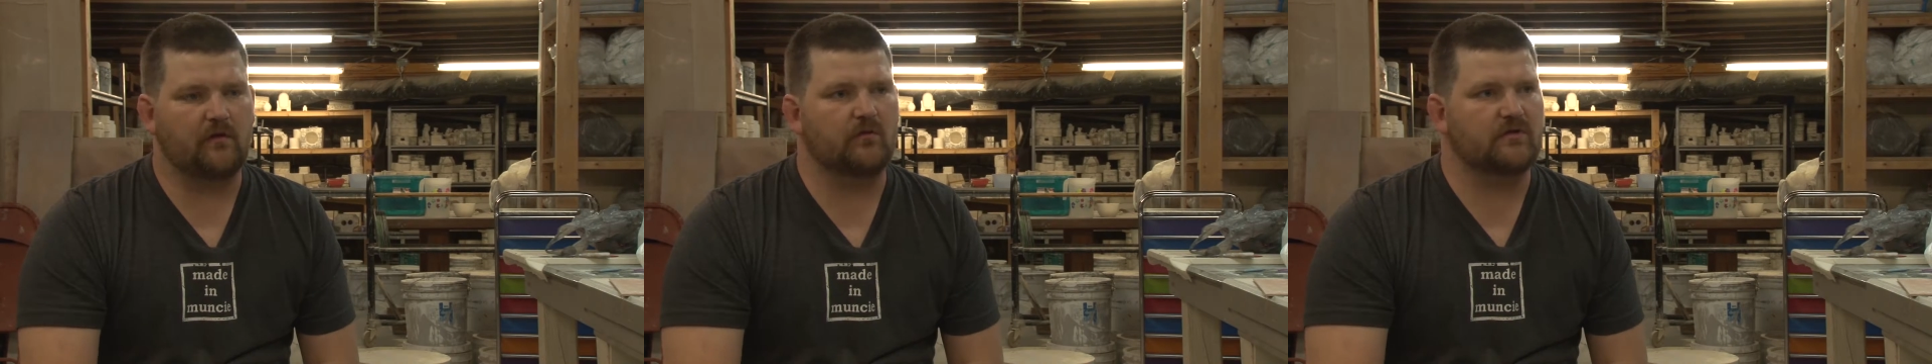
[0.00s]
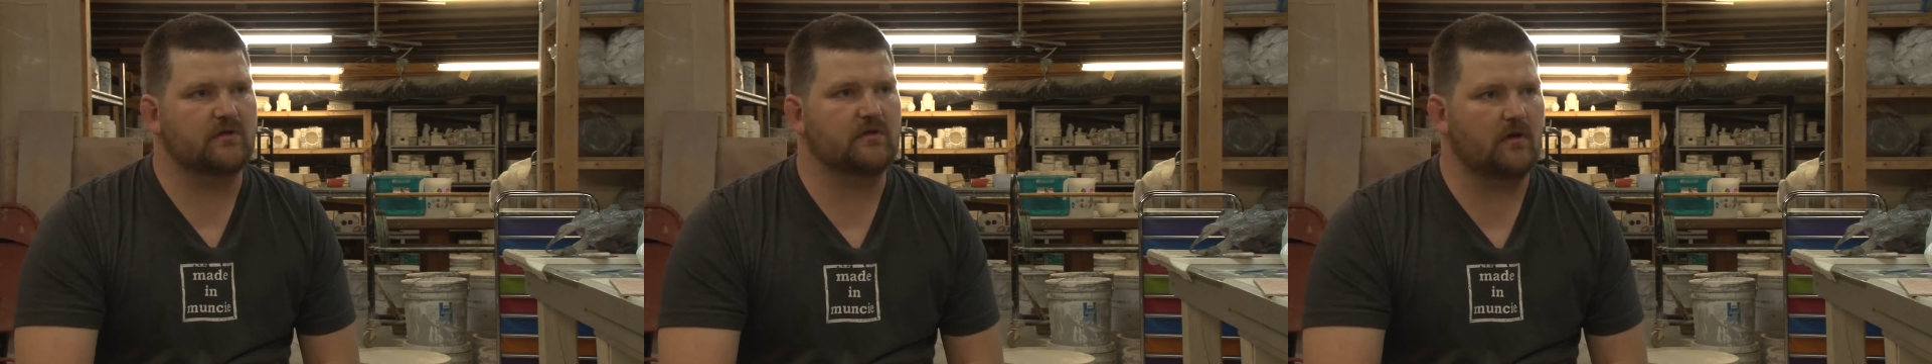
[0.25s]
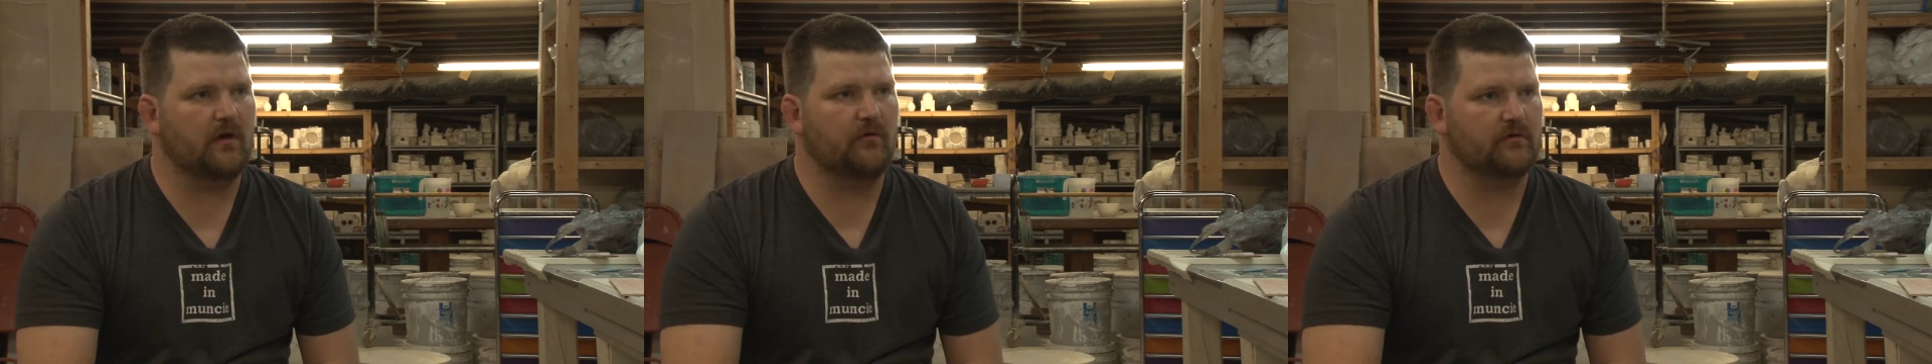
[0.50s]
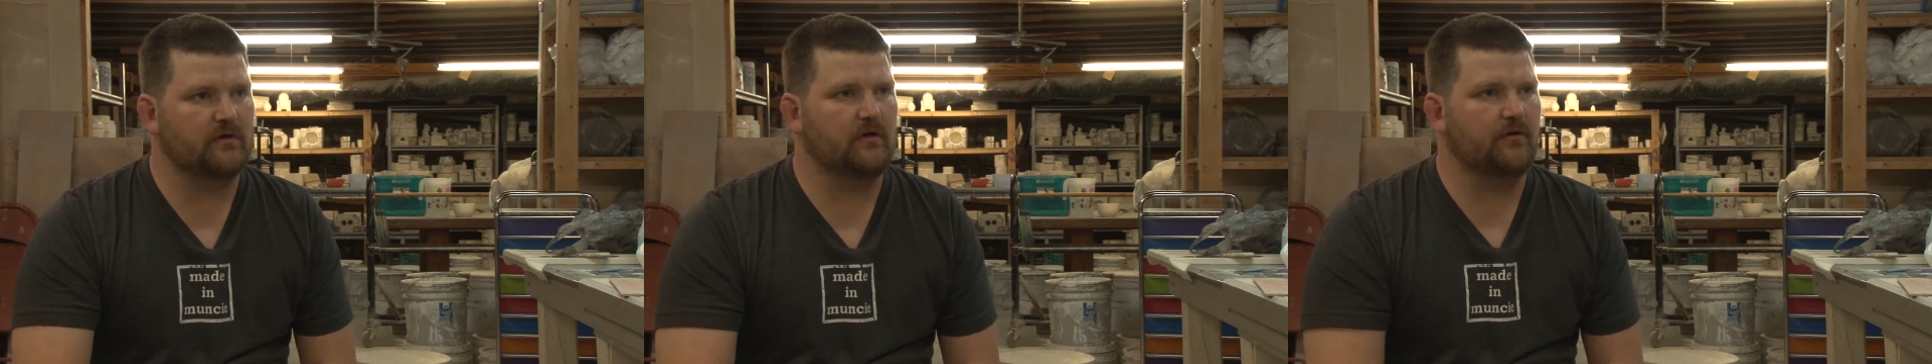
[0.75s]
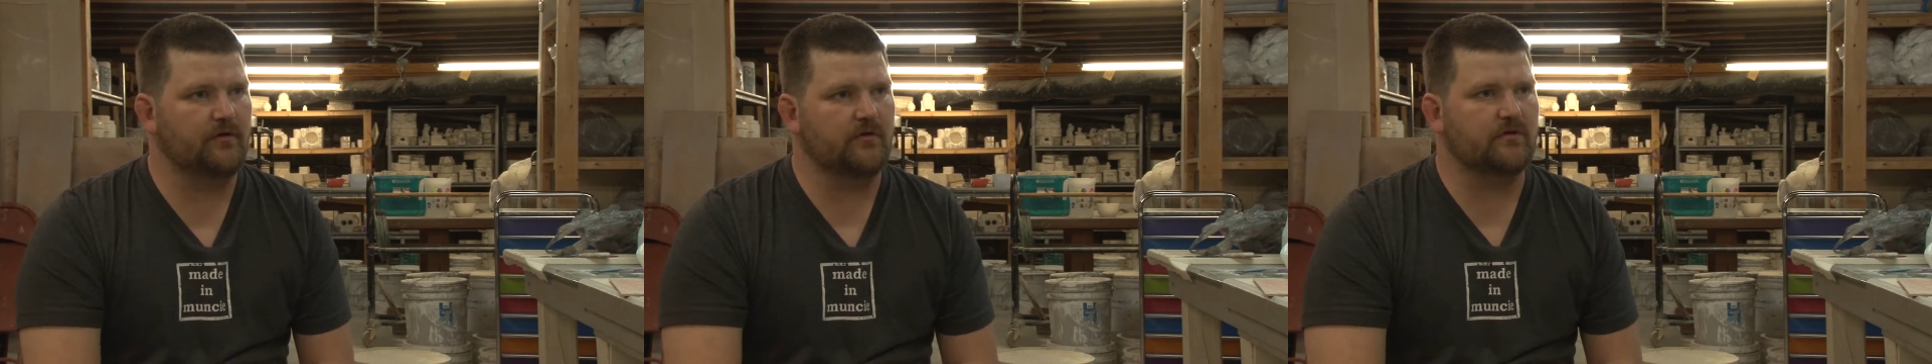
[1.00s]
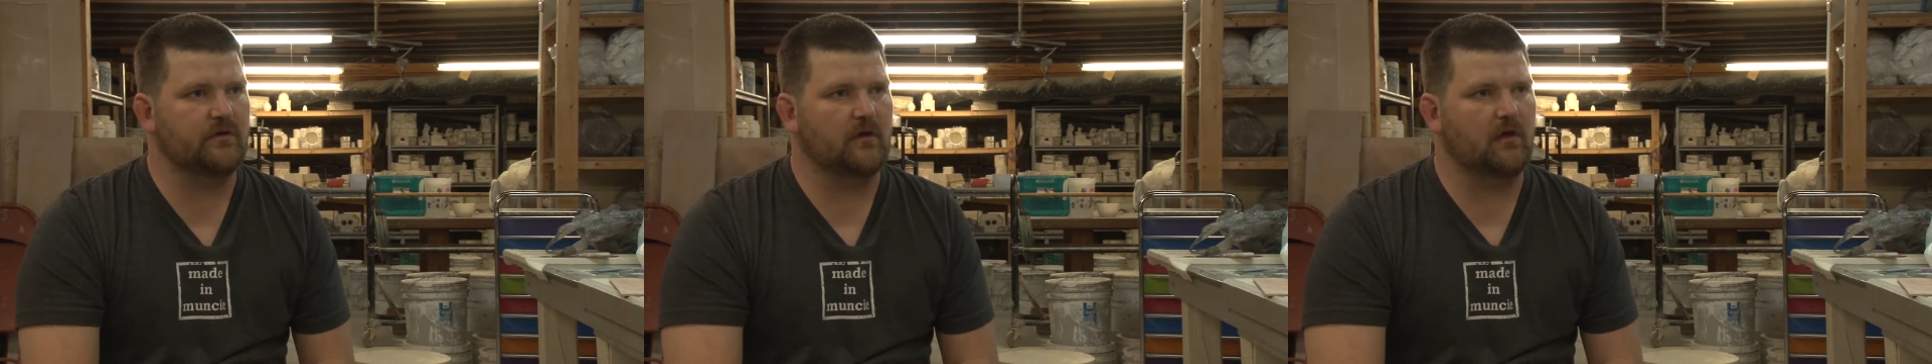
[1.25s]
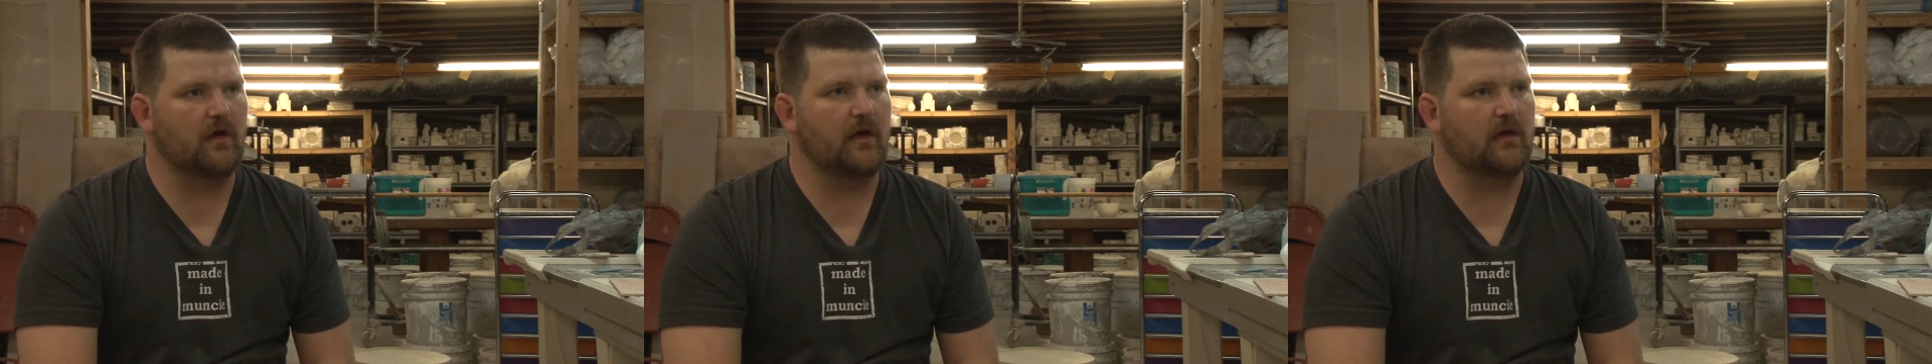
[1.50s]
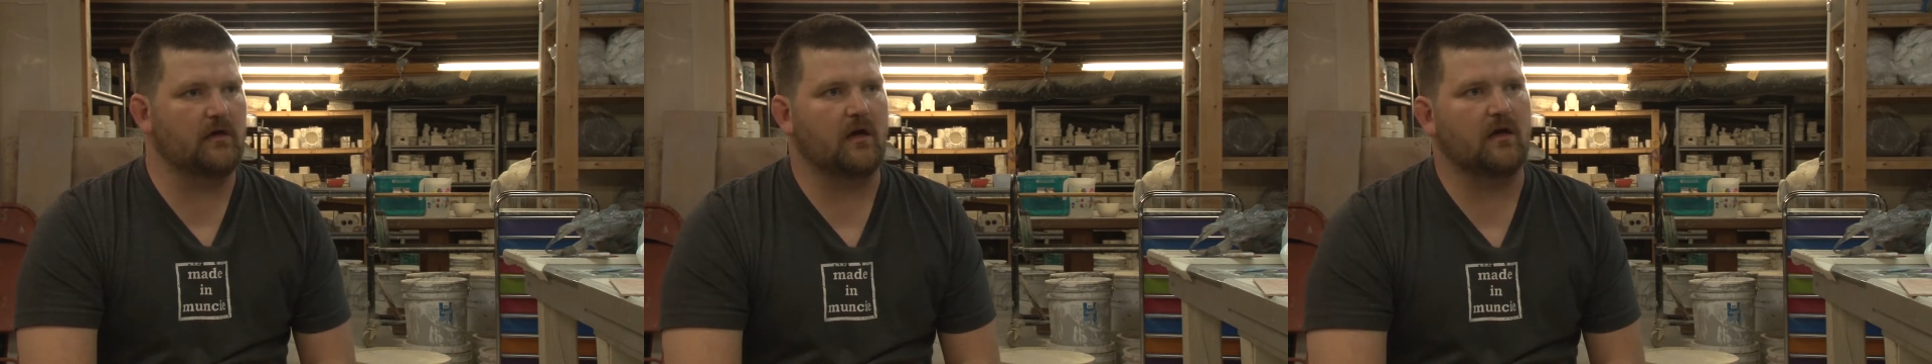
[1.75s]
it was until I was introduced to
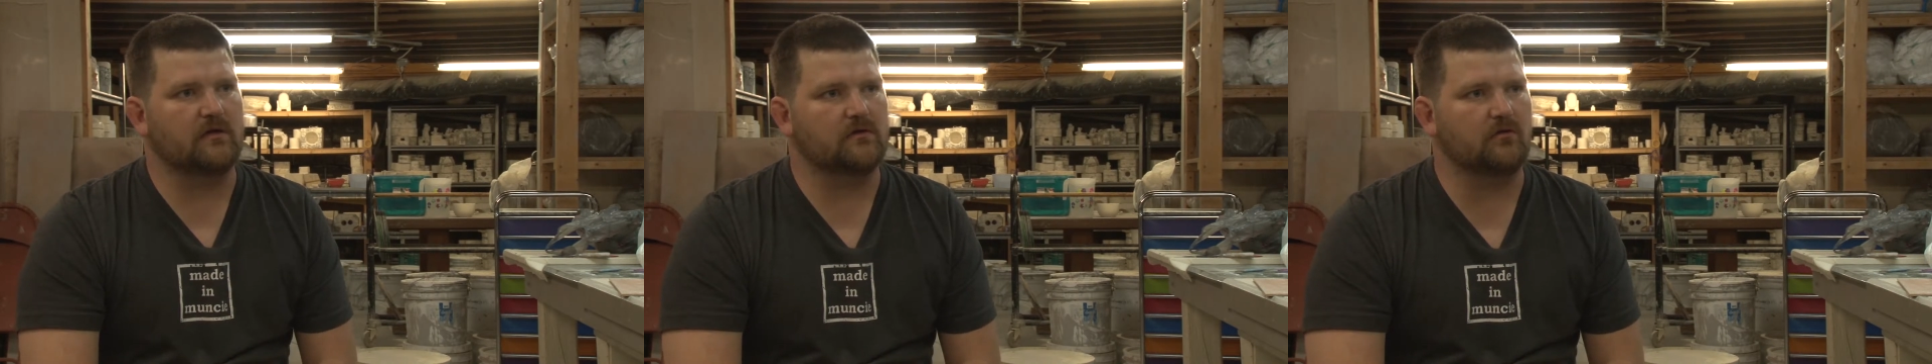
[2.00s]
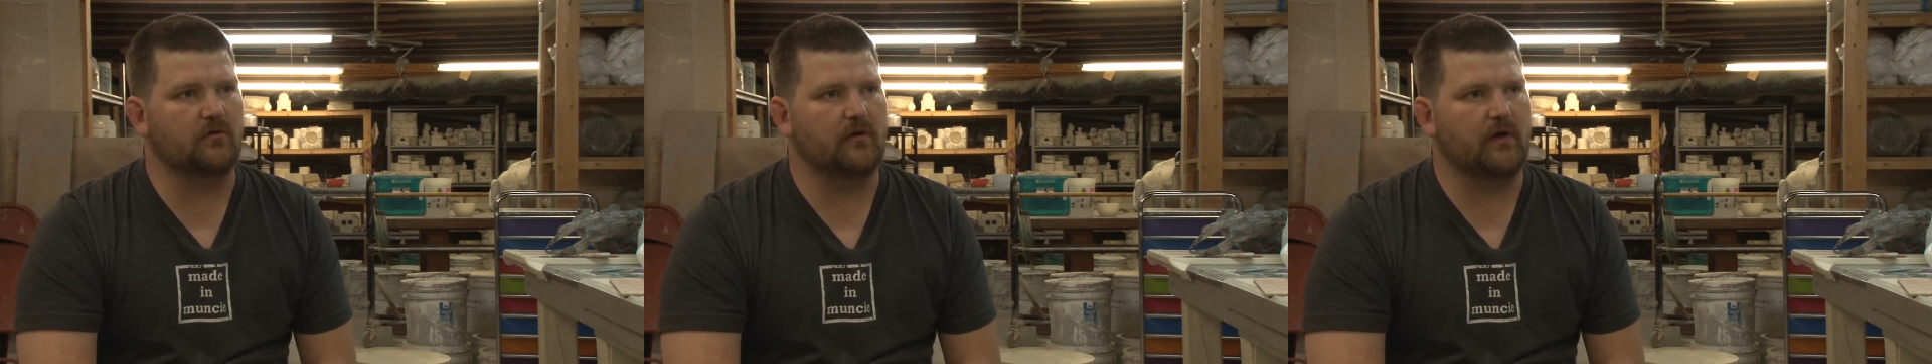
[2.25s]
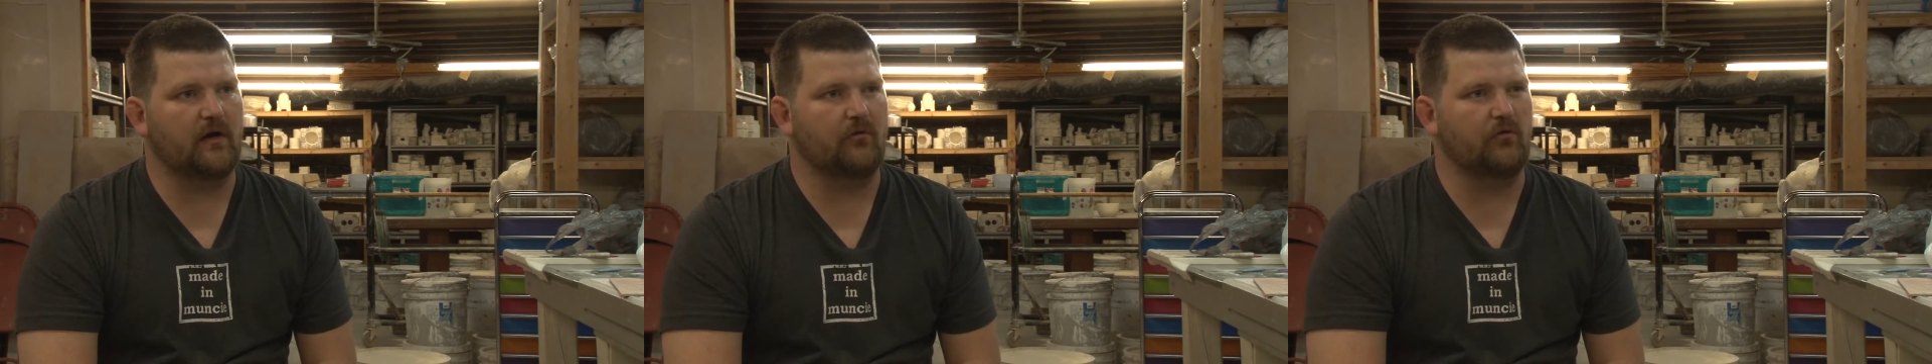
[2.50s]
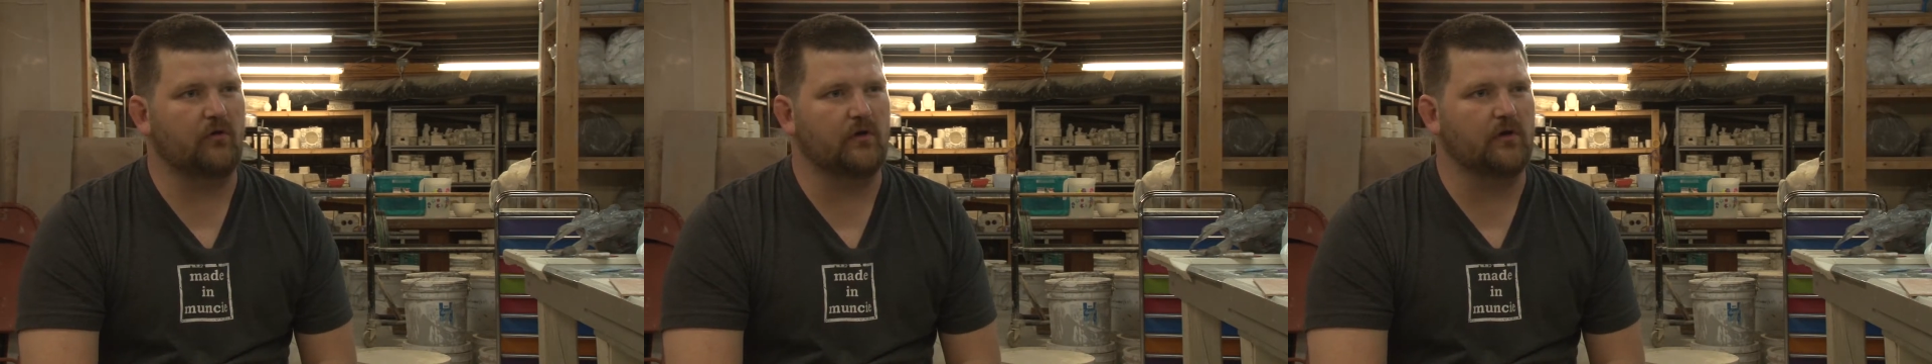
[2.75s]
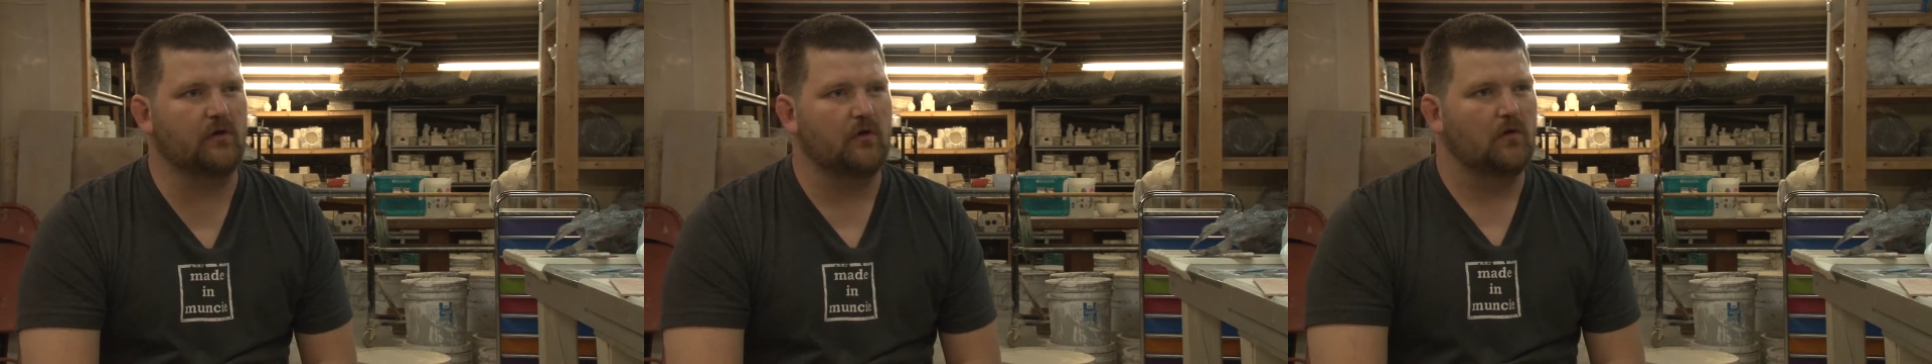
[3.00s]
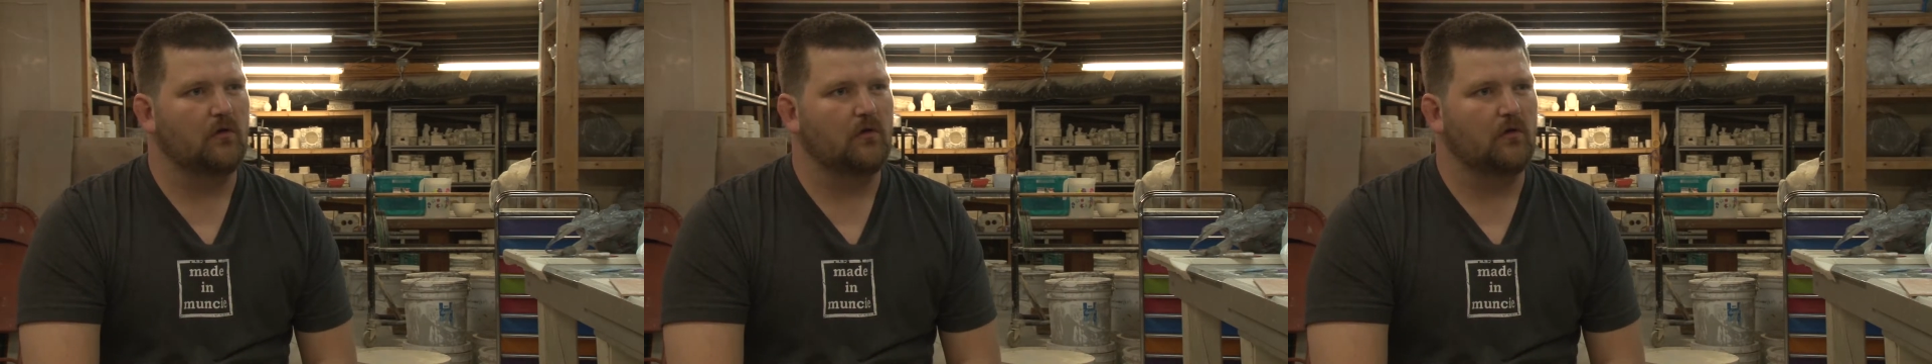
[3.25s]
clay in high school that I really